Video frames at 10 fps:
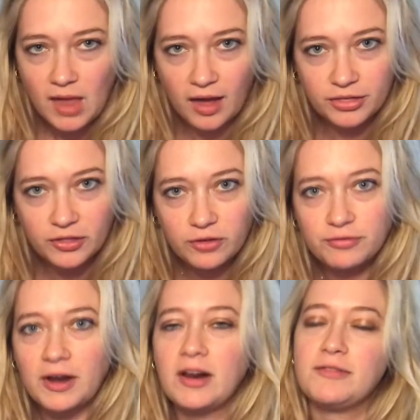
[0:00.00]
I think the
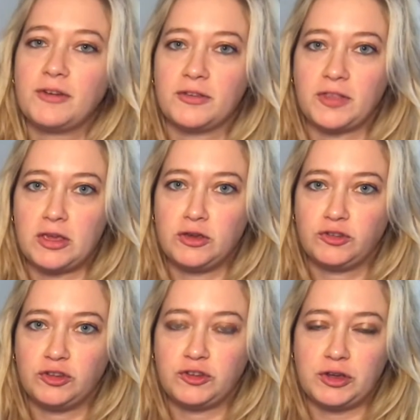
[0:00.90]
very first thing you
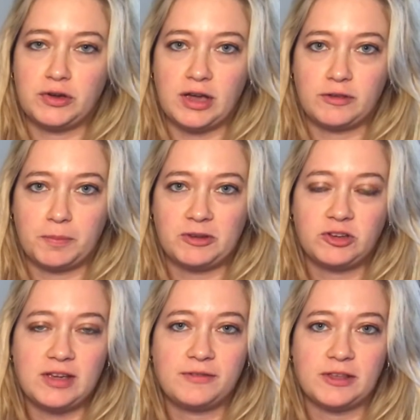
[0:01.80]
should do,
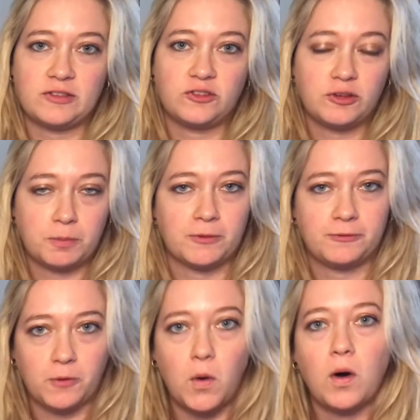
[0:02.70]
especially if it's just
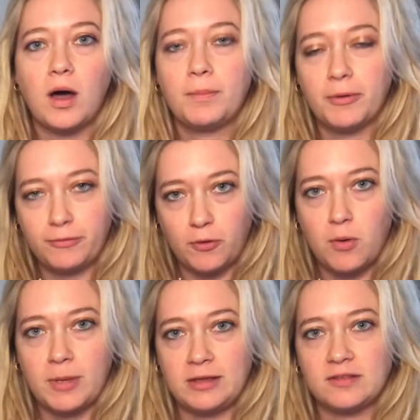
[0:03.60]
before a
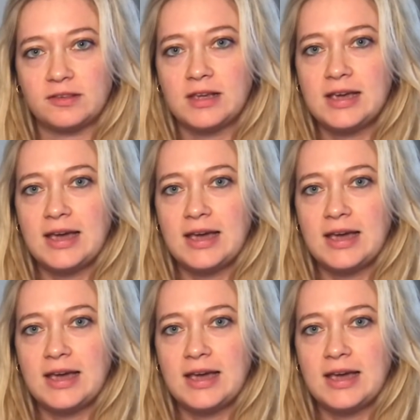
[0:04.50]
performance,